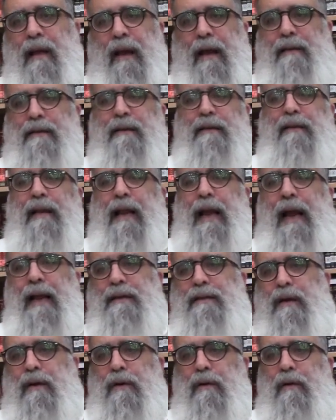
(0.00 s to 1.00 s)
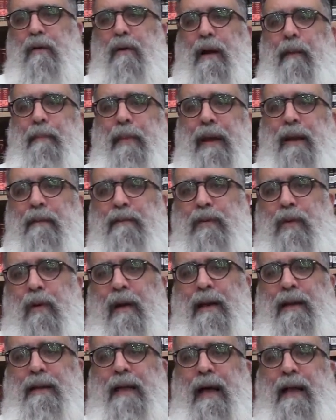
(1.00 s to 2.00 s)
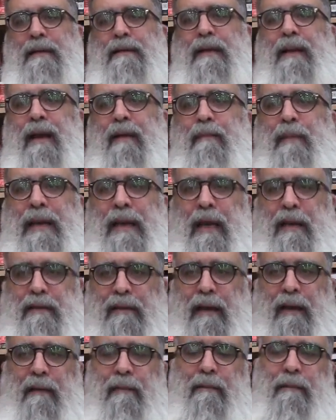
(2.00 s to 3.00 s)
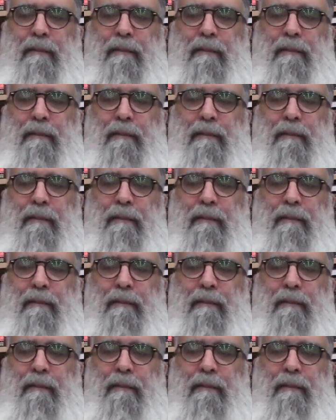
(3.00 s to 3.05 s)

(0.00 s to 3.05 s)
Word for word: I just, the guy's a crook. I paid him two hundred dollars. He gave me nothing.